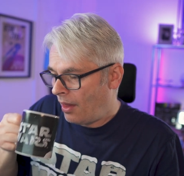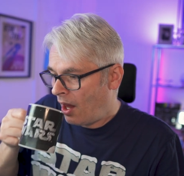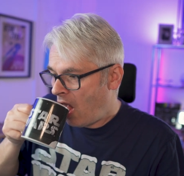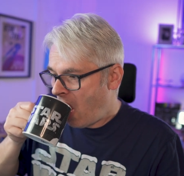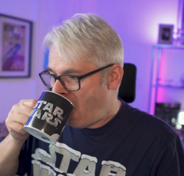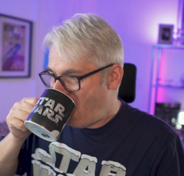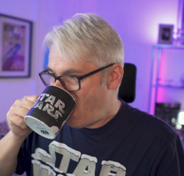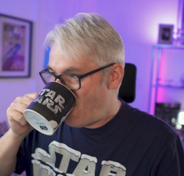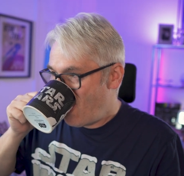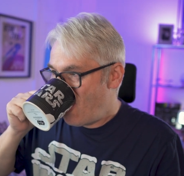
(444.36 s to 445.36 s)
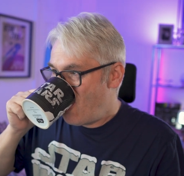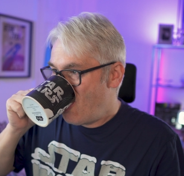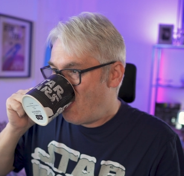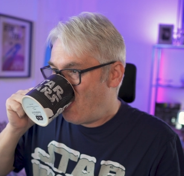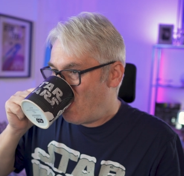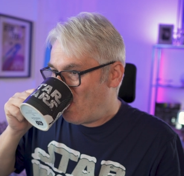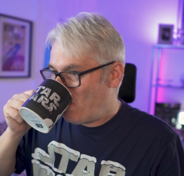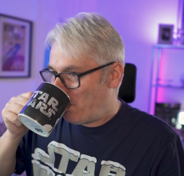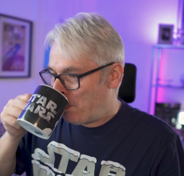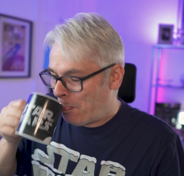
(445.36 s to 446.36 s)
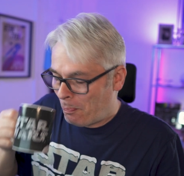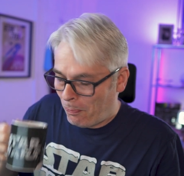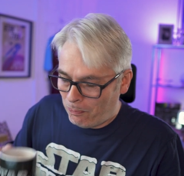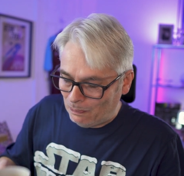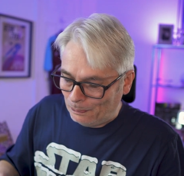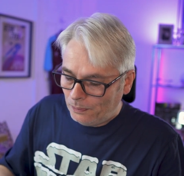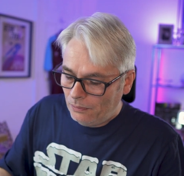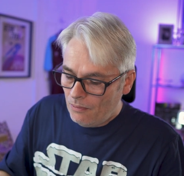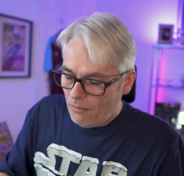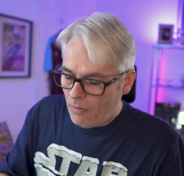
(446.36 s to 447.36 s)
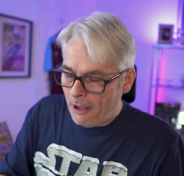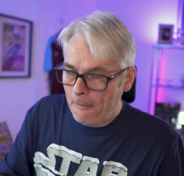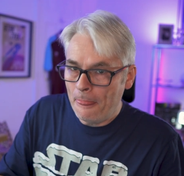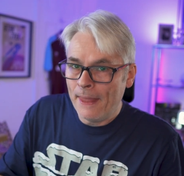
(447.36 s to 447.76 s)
(silence)